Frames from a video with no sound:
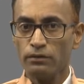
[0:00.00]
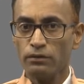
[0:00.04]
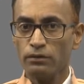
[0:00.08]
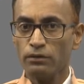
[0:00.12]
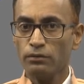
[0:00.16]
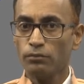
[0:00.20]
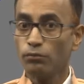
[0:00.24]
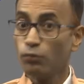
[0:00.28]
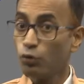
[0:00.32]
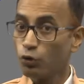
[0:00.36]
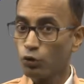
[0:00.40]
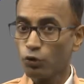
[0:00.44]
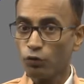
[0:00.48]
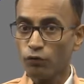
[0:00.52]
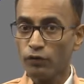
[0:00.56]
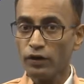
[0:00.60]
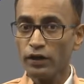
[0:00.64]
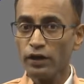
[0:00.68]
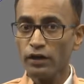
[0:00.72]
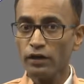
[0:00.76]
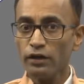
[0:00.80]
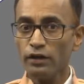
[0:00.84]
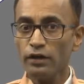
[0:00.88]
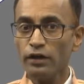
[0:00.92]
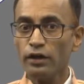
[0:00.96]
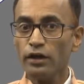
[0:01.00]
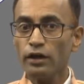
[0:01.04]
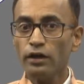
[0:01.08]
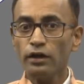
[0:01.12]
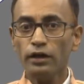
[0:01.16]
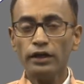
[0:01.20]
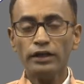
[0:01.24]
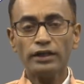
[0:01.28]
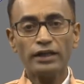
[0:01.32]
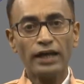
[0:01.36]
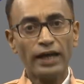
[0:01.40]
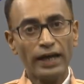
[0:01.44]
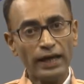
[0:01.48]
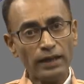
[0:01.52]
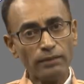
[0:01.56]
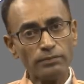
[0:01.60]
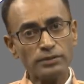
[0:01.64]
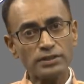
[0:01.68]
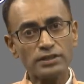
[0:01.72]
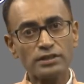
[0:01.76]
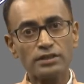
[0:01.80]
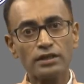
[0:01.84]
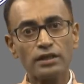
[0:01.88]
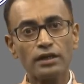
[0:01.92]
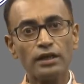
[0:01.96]
Moreover, it
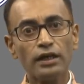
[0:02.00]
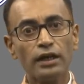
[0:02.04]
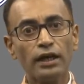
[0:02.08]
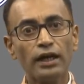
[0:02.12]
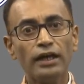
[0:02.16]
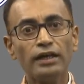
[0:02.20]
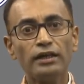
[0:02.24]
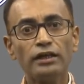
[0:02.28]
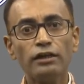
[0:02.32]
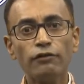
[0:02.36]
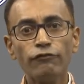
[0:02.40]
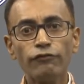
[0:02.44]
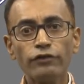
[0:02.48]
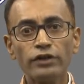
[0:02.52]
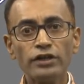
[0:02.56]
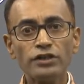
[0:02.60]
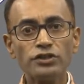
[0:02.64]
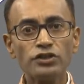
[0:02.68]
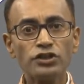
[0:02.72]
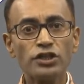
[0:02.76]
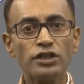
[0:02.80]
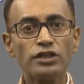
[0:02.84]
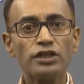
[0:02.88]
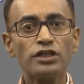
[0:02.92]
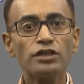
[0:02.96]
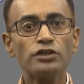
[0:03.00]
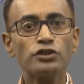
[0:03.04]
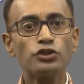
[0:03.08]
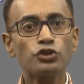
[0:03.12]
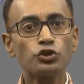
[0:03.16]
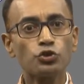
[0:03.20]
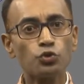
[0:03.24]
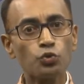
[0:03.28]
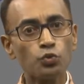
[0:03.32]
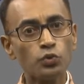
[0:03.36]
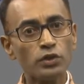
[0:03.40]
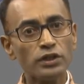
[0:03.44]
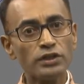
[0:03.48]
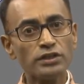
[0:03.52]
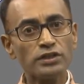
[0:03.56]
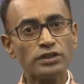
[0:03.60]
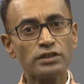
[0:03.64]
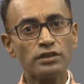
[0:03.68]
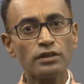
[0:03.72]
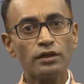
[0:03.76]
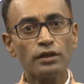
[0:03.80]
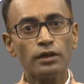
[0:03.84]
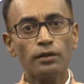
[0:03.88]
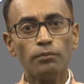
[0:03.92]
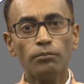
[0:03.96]
helps in differentiating students
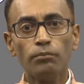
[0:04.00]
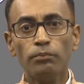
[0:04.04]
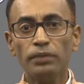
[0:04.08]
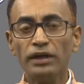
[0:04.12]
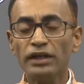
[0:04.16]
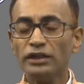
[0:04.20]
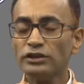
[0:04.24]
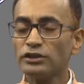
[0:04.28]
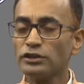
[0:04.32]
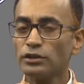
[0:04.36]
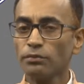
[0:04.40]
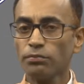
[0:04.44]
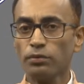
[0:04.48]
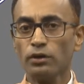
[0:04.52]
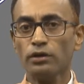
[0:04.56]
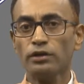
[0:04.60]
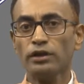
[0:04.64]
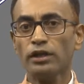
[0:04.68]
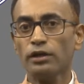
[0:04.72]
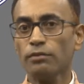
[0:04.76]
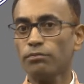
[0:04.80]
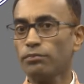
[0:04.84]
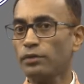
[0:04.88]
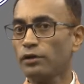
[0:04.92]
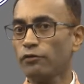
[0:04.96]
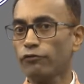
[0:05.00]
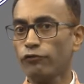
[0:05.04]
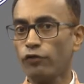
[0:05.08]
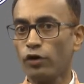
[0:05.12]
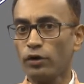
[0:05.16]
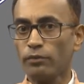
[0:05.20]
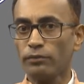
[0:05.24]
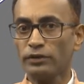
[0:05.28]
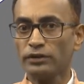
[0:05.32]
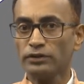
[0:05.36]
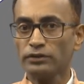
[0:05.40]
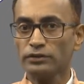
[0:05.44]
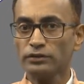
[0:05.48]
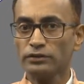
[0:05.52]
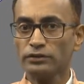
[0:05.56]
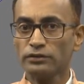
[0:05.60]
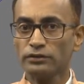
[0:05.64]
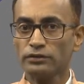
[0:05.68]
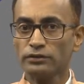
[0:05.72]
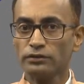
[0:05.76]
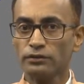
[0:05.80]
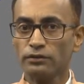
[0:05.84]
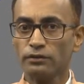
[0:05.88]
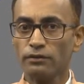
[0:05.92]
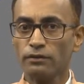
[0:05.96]
based upon their performance.
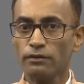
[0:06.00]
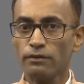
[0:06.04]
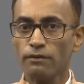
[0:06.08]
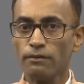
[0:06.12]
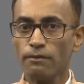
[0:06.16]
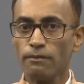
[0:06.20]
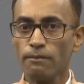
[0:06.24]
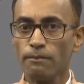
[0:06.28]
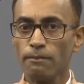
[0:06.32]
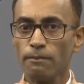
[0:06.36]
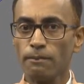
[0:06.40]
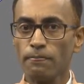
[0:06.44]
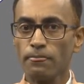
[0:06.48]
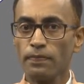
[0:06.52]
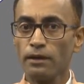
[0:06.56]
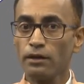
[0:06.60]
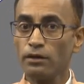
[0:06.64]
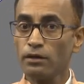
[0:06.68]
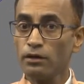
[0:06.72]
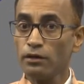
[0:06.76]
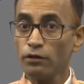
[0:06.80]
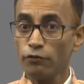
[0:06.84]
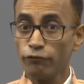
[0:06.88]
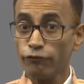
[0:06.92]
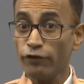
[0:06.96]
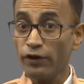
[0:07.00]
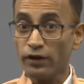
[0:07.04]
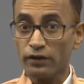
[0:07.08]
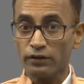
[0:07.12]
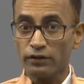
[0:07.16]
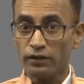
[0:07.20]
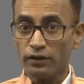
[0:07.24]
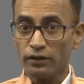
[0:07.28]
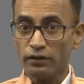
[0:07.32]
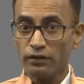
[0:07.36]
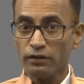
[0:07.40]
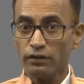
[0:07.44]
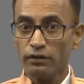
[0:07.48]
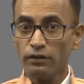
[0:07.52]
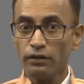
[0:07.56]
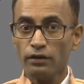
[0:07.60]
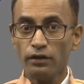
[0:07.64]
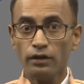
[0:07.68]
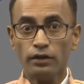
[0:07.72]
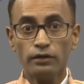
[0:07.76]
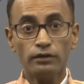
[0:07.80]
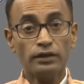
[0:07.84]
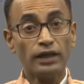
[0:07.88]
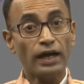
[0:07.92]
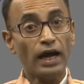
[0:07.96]
Further,
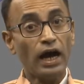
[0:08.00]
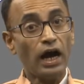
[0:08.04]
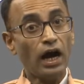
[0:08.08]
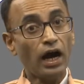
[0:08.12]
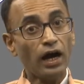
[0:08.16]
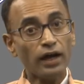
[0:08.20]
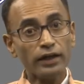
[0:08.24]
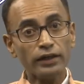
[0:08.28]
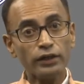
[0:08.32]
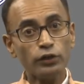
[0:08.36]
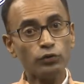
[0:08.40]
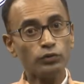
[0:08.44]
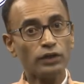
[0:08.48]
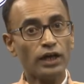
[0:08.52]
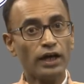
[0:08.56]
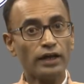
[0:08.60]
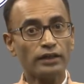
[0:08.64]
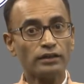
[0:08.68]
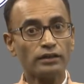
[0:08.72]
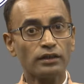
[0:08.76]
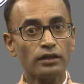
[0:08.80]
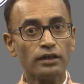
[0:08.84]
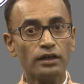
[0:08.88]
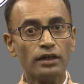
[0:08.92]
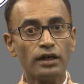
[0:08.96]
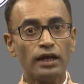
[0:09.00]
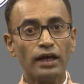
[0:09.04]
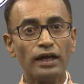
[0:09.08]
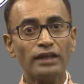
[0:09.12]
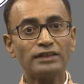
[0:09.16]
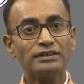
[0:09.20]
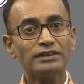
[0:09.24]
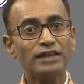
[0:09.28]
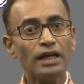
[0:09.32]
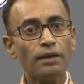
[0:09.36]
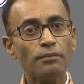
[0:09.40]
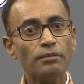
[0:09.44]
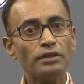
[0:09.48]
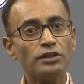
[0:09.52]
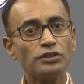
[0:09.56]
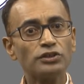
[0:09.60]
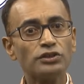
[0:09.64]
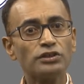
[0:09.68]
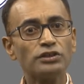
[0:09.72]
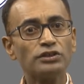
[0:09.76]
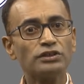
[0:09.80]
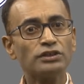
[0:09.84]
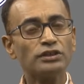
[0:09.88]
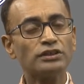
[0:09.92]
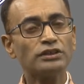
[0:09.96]
they argue that examination
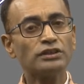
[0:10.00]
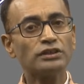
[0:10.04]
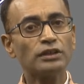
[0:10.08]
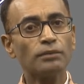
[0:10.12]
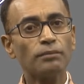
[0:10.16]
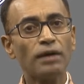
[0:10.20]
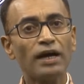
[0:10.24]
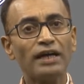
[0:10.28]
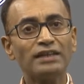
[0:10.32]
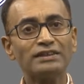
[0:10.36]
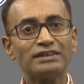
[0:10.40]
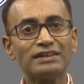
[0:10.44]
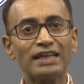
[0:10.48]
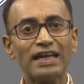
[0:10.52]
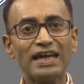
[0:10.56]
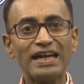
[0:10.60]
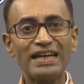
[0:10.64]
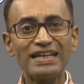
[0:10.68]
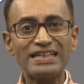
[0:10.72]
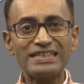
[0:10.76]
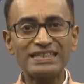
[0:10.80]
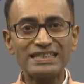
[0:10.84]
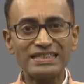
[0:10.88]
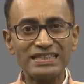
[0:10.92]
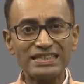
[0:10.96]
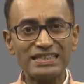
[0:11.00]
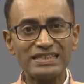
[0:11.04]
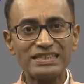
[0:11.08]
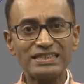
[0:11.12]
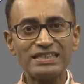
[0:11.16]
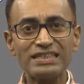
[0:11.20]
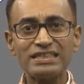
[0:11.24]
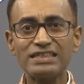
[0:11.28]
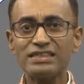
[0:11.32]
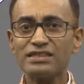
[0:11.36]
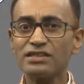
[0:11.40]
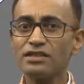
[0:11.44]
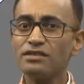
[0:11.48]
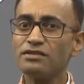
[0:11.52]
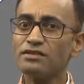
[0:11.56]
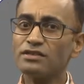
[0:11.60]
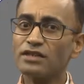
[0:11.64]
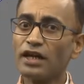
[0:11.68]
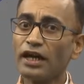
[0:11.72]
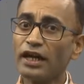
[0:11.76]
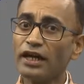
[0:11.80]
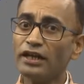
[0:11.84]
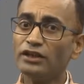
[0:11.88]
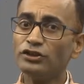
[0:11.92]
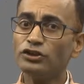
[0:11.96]
system has existed since
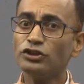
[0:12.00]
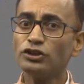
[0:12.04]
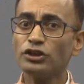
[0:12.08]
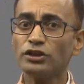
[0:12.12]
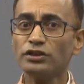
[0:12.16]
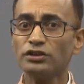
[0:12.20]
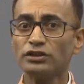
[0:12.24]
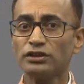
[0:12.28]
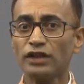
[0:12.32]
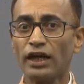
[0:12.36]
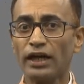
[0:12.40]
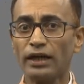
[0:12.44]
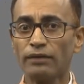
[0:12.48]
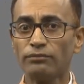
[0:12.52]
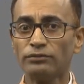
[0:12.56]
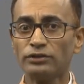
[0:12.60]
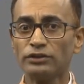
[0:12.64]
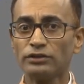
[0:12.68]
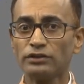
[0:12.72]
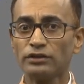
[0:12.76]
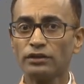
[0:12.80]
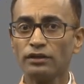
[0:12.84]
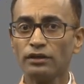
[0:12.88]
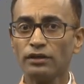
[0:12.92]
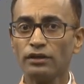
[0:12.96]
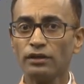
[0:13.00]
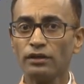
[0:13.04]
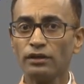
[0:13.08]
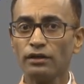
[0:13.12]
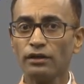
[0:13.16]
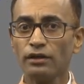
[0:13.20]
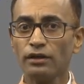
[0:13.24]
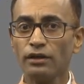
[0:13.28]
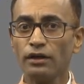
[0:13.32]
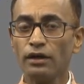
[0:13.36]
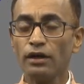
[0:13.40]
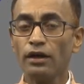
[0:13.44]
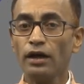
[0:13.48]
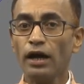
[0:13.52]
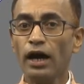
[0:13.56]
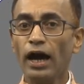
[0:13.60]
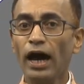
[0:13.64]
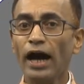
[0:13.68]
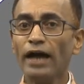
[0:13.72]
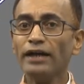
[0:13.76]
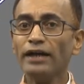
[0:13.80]
ancient times and